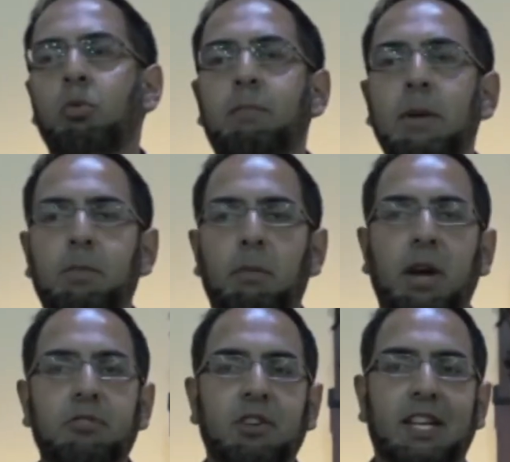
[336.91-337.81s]
where people
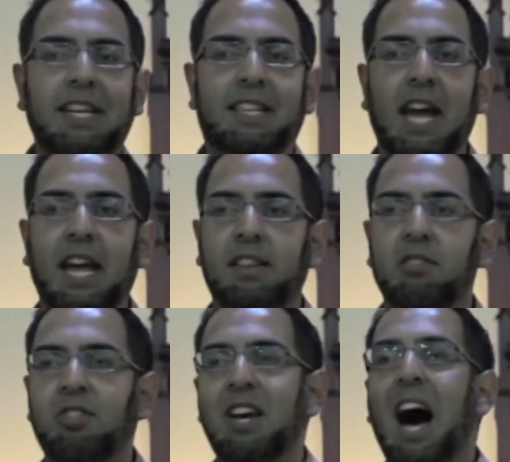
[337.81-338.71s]
basically take
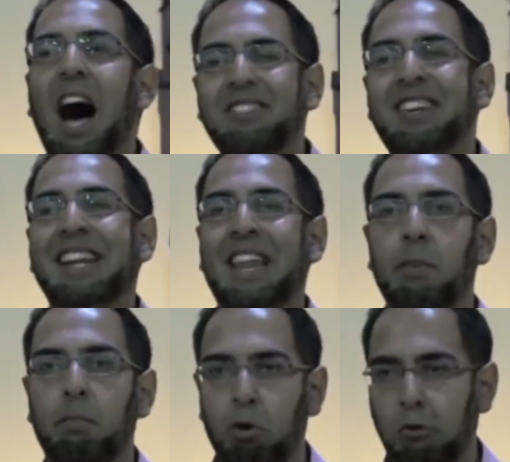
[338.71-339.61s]
this us and them
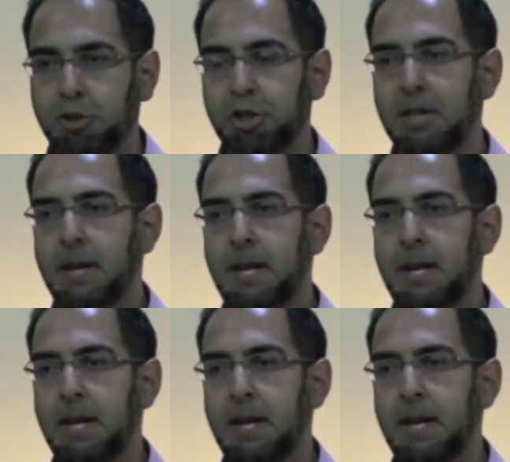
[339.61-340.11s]
approach.